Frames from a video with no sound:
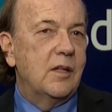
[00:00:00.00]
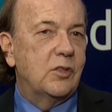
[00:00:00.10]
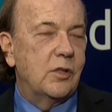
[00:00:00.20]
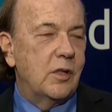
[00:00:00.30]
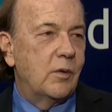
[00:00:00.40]

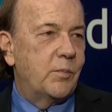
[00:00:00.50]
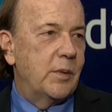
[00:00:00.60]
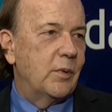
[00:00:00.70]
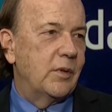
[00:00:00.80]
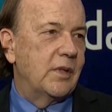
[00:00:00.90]
You know,
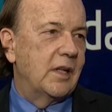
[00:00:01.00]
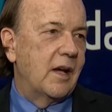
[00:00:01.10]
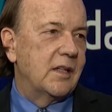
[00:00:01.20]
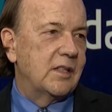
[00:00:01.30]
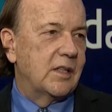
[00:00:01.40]
people in the
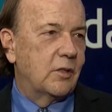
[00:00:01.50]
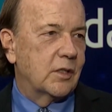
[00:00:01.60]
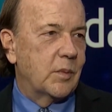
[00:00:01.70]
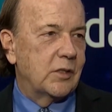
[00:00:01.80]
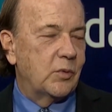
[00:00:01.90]
90s, they
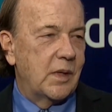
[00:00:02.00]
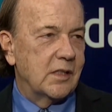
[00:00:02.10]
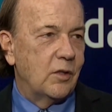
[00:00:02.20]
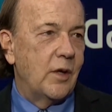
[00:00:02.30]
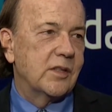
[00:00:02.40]
talked about
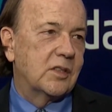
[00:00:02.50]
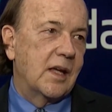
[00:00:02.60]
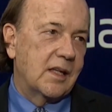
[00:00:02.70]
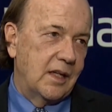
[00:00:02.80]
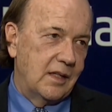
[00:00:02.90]
Japan's lost
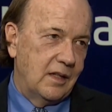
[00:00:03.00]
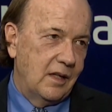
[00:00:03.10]
decade.